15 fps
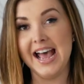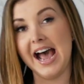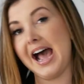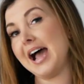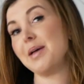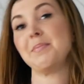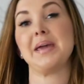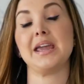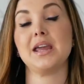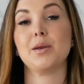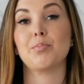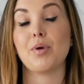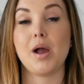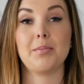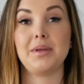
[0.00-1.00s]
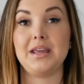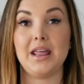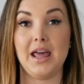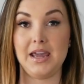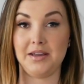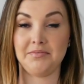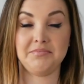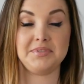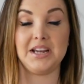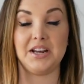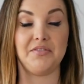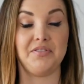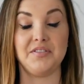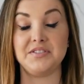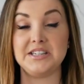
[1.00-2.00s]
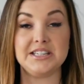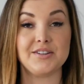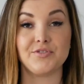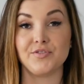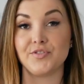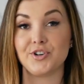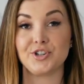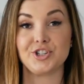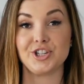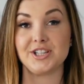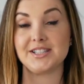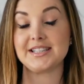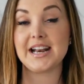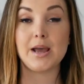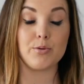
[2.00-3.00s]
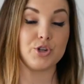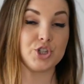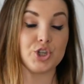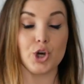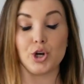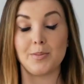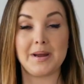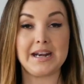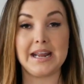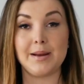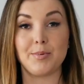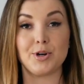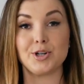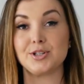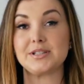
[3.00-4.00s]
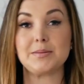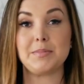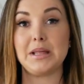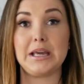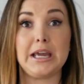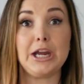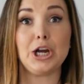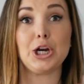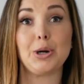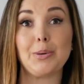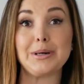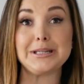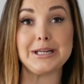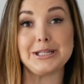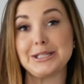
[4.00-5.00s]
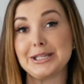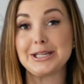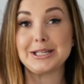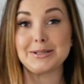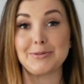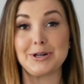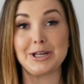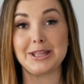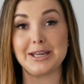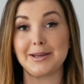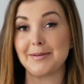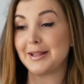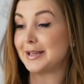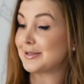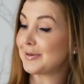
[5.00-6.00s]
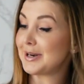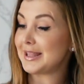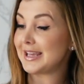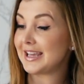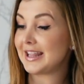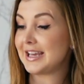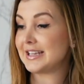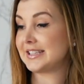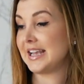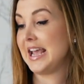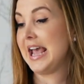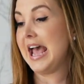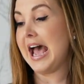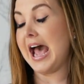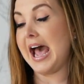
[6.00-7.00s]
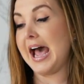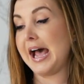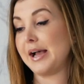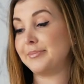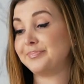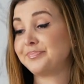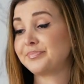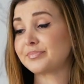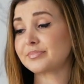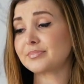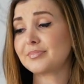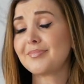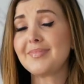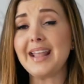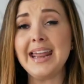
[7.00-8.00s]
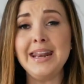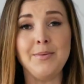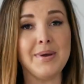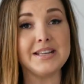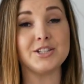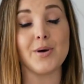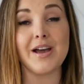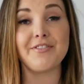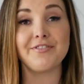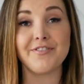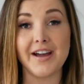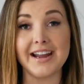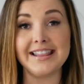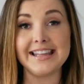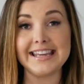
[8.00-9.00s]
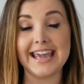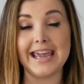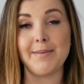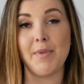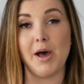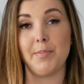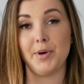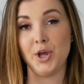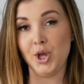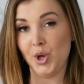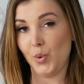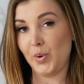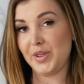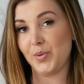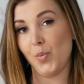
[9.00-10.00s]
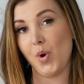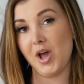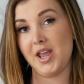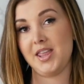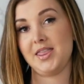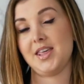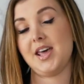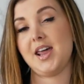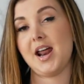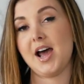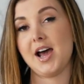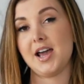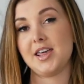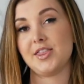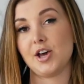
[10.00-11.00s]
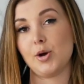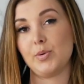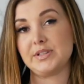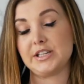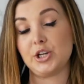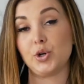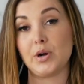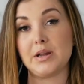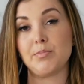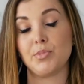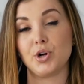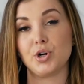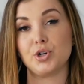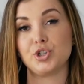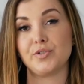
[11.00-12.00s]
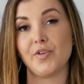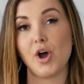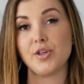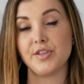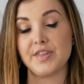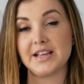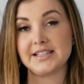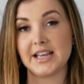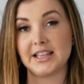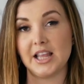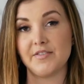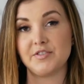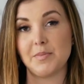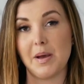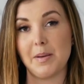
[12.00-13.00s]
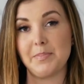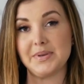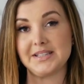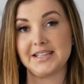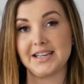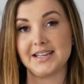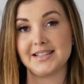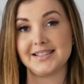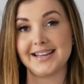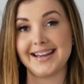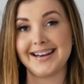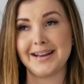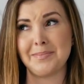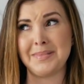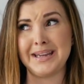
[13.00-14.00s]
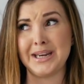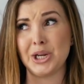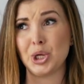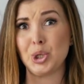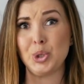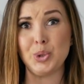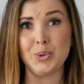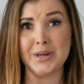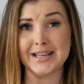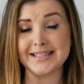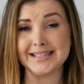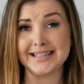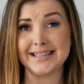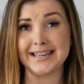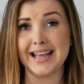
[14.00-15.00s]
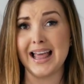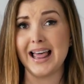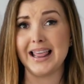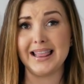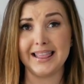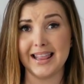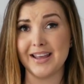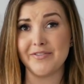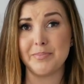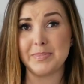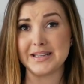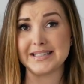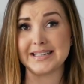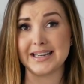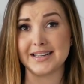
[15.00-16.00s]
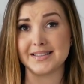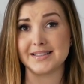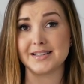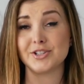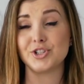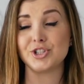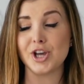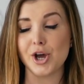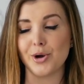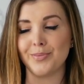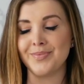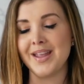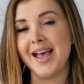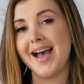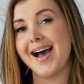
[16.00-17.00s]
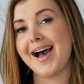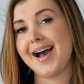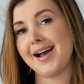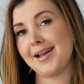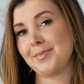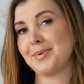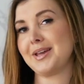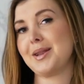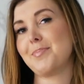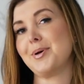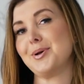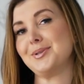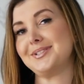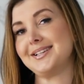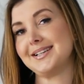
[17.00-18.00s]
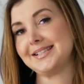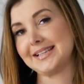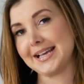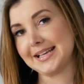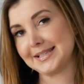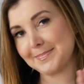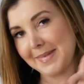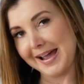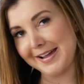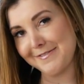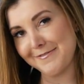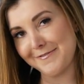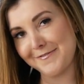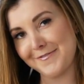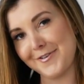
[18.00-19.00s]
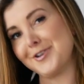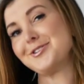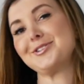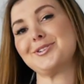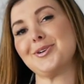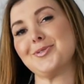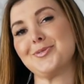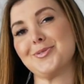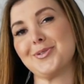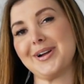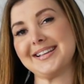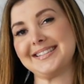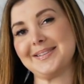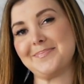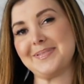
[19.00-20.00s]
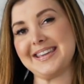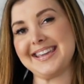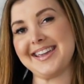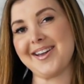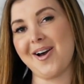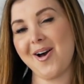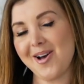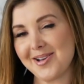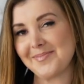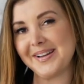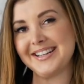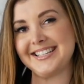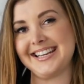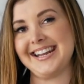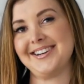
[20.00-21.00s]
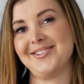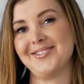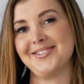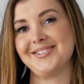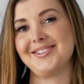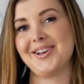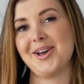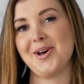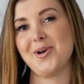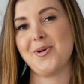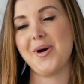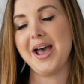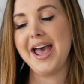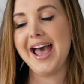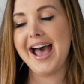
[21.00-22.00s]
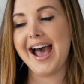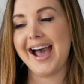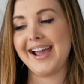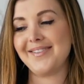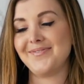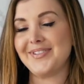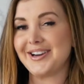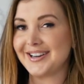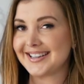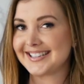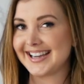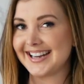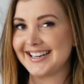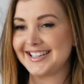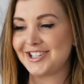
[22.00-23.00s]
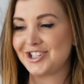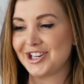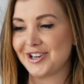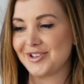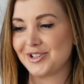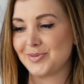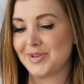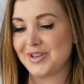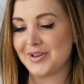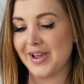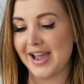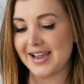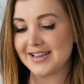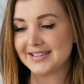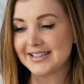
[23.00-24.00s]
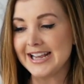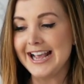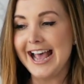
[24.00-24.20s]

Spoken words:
I made probably like 10, 15 different versions, and I would just go to my neighbors and be like, here, I want to taste this. What do you think of this? What do you think of this? Anyway, so I finally came up with one that I thought was a great merge of all the things I loved about biscuits. And I mean, who doesn't love biscuits? So I'm gonna post this as my first recipe on my channel. So I'm very excited to share this with you guys.